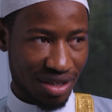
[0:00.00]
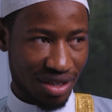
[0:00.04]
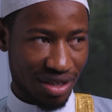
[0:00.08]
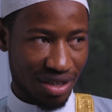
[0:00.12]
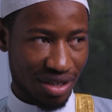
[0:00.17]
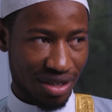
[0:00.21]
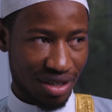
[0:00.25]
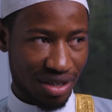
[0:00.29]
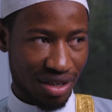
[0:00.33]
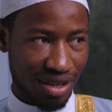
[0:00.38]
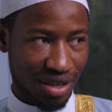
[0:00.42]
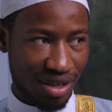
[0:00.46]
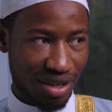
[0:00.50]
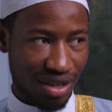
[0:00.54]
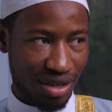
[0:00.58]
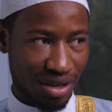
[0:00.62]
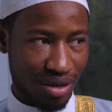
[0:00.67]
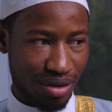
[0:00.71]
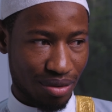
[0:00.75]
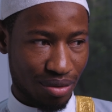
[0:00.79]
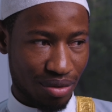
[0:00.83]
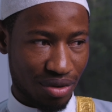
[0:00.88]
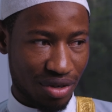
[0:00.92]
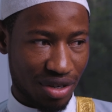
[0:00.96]
and that
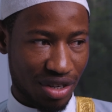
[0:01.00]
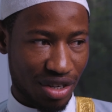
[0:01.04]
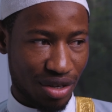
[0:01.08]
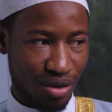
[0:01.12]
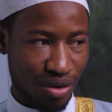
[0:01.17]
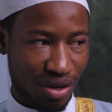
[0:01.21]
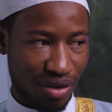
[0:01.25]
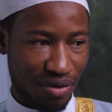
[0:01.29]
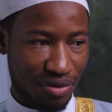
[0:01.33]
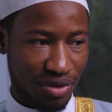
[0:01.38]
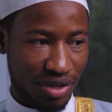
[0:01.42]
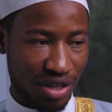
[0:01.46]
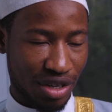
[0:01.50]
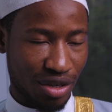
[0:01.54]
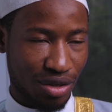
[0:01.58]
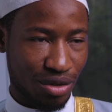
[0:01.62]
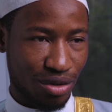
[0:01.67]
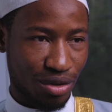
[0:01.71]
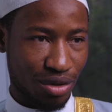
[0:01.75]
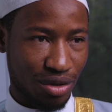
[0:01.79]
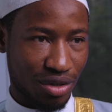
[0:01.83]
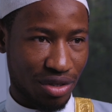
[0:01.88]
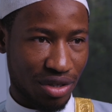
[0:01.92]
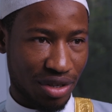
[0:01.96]
one day you have to
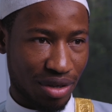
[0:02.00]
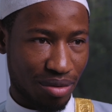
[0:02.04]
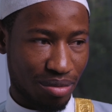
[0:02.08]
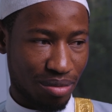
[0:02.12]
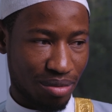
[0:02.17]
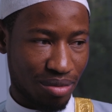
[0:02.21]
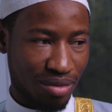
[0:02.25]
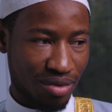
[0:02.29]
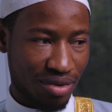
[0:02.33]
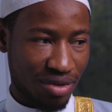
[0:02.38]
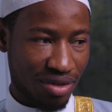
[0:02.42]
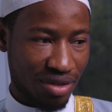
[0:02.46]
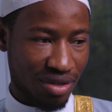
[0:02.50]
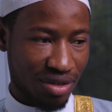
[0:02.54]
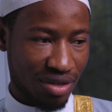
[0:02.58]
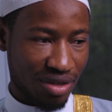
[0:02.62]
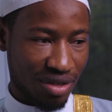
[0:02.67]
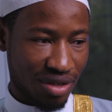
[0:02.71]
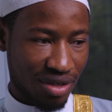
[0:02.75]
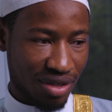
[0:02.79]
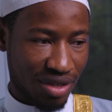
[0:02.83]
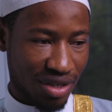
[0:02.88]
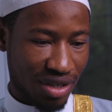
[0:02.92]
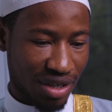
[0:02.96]
answer to Him,
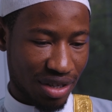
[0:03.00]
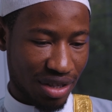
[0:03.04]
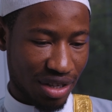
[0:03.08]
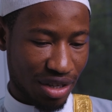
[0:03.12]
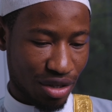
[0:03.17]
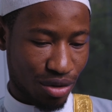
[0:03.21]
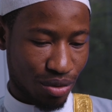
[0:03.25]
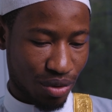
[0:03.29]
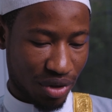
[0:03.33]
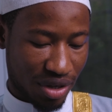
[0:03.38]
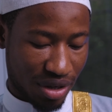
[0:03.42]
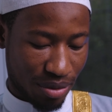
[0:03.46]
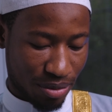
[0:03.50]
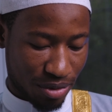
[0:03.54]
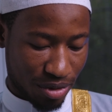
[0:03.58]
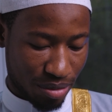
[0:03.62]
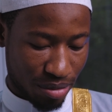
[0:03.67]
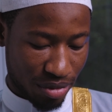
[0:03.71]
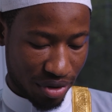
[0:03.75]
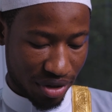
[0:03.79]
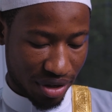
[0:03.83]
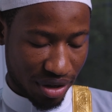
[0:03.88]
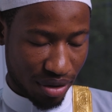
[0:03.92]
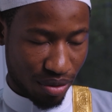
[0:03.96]
and that's what keeps
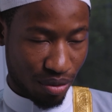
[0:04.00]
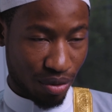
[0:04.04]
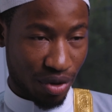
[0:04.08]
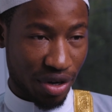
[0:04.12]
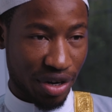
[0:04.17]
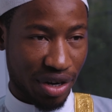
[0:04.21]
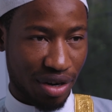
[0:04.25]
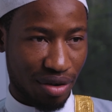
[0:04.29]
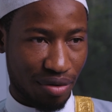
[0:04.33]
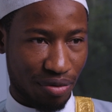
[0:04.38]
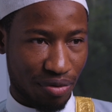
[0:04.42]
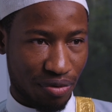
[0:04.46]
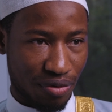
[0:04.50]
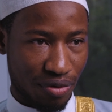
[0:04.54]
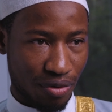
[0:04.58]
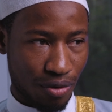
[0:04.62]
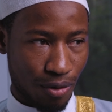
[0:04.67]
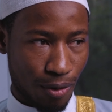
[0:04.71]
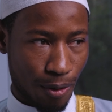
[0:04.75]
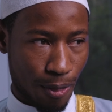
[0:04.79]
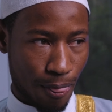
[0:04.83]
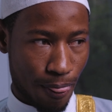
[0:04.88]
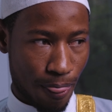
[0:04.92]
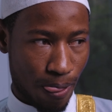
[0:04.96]
me aware of
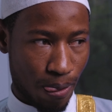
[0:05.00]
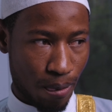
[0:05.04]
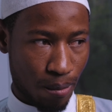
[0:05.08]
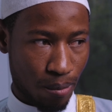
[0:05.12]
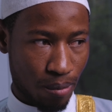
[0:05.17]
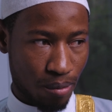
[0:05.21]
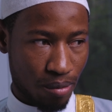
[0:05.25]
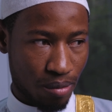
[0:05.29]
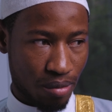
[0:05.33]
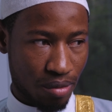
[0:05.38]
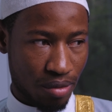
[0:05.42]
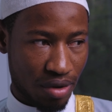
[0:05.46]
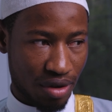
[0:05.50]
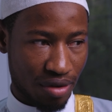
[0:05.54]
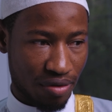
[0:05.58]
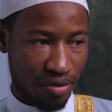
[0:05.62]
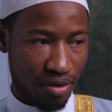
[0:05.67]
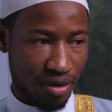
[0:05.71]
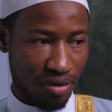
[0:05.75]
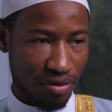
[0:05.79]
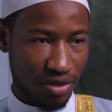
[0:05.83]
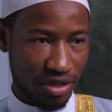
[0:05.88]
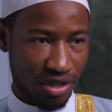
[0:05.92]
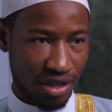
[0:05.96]
of,
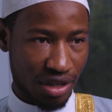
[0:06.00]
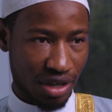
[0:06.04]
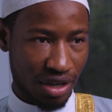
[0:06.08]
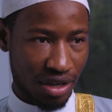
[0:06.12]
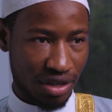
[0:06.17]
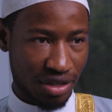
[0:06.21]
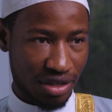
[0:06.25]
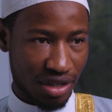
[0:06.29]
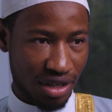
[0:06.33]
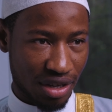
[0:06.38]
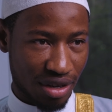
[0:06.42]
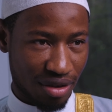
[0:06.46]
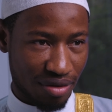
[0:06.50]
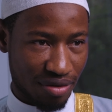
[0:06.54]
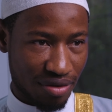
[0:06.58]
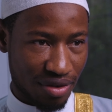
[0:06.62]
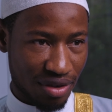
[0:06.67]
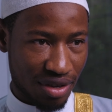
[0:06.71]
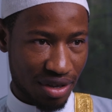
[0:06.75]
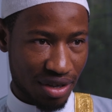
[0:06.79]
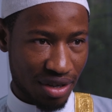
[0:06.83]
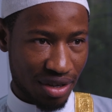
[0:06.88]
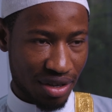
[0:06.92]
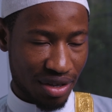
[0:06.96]
of His love,
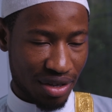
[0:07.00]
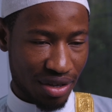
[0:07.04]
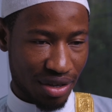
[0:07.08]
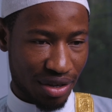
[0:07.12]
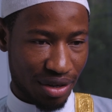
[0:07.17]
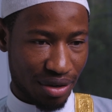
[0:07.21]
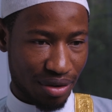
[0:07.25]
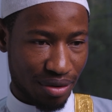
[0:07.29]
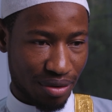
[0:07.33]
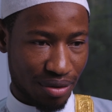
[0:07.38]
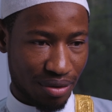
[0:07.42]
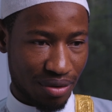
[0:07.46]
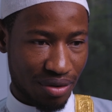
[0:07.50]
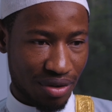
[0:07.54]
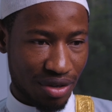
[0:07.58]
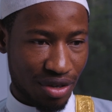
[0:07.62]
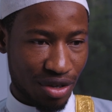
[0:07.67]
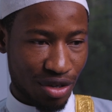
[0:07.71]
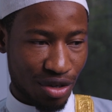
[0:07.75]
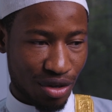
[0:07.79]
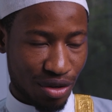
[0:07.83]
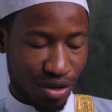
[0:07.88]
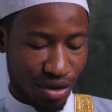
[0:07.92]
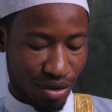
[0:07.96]
you know.
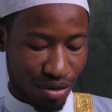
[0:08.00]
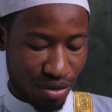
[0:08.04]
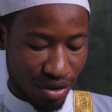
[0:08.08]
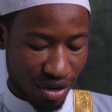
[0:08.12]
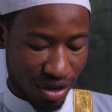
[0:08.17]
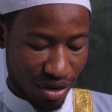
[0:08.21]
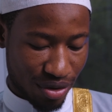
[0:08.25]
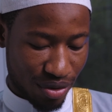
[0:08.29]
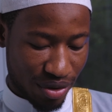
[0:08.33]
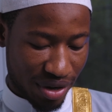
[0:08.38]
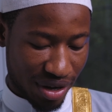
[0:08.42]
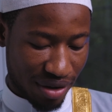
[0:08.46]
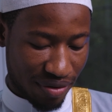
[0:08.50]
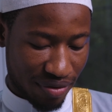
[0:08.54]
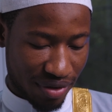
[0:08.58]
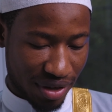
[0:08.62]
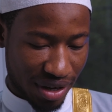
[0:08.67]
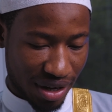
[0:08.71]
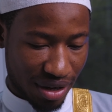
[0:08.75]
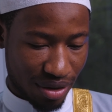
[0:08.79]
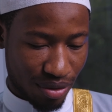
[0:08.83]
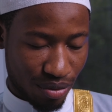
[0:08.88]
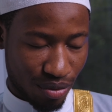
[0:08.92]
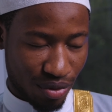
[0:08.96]
You know how you have
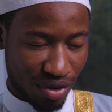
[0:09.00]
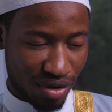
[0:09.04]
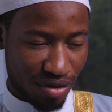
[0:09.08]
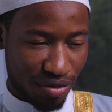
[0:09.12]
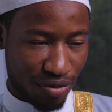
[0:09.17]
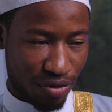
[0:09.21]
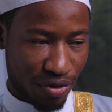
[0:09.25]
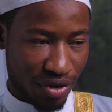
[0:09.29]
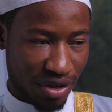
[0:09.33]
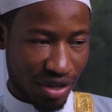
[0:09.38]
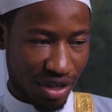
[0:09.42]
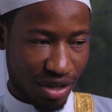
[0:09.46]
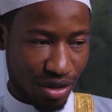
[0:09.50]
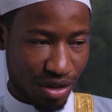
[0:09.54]
that one friend